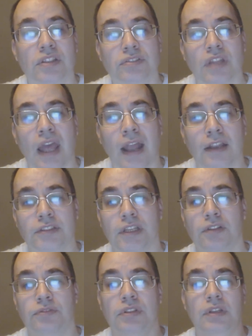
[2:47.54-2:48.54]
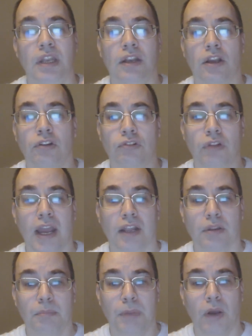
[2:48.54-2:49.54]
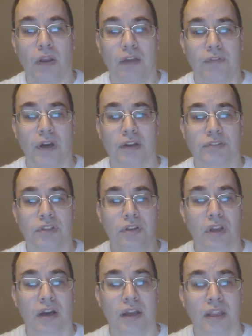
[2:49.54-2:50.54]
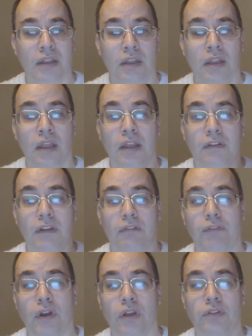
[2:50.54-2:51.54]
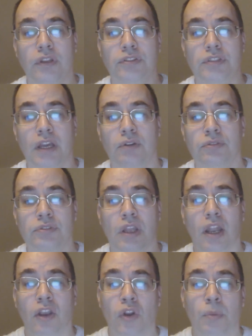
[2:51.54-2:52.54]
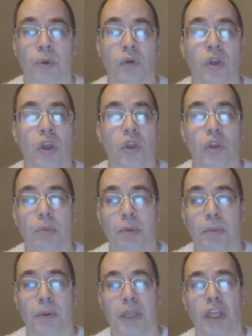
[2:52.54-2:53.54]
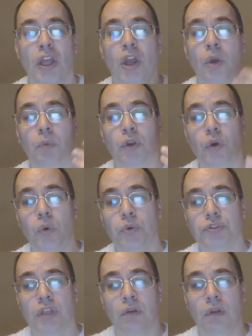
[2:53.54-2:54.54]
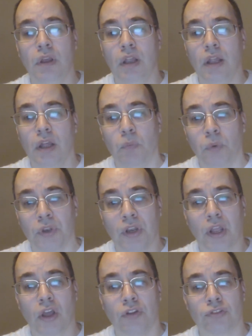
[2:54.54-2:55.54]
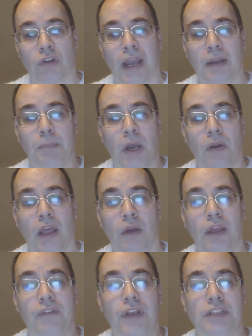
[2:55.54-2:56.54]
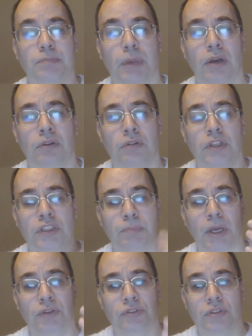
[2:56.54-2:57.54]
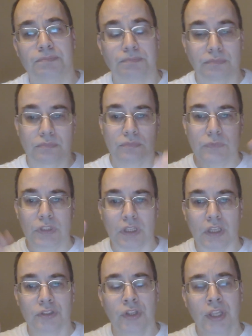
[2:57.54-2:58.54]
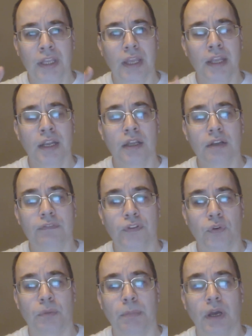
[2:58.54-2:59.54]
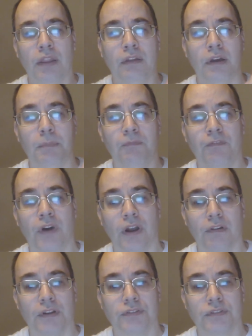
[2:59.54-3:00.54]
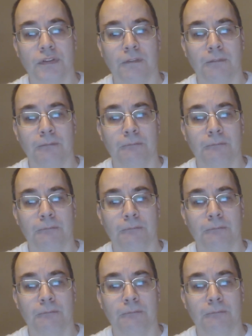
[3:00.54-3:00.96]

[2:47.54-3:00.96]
Since the HeLa cells didn't contract the polio virus and die, it followed that cells in a normal human body wouldn't contract polio if exposed to the inert form of the virus.